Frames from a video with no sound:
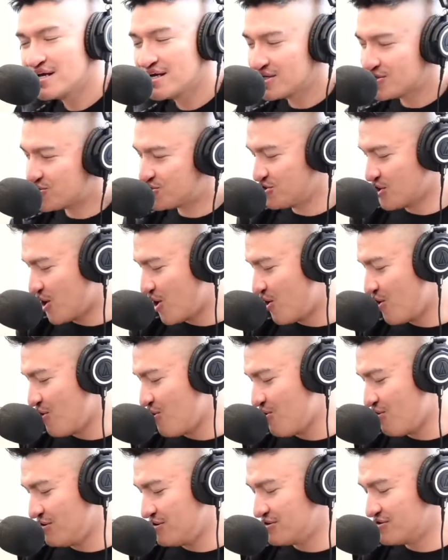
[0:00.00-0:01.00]

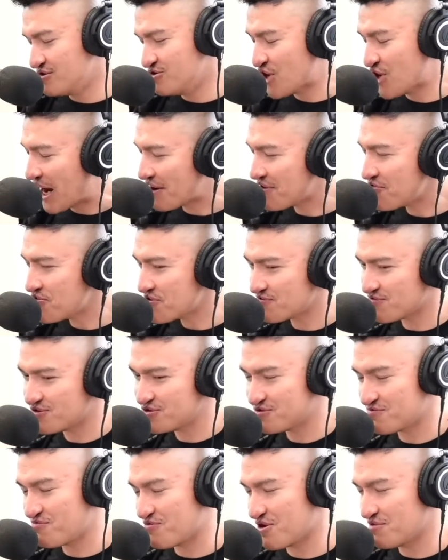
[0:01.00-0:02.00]
So, Jonathan,
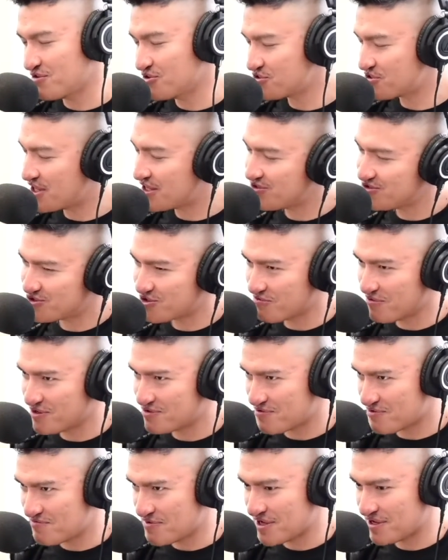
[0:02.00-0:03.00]
first and foremost, thank you so much
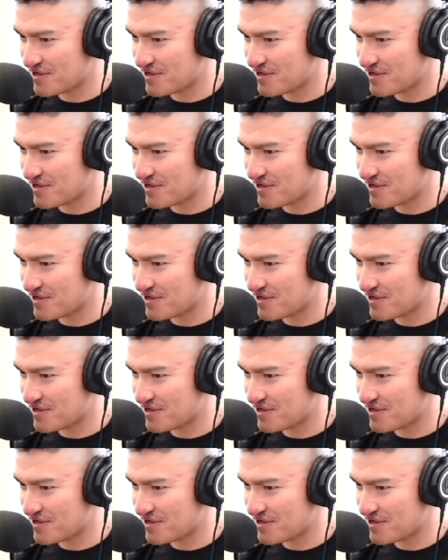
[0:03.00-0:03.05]
for being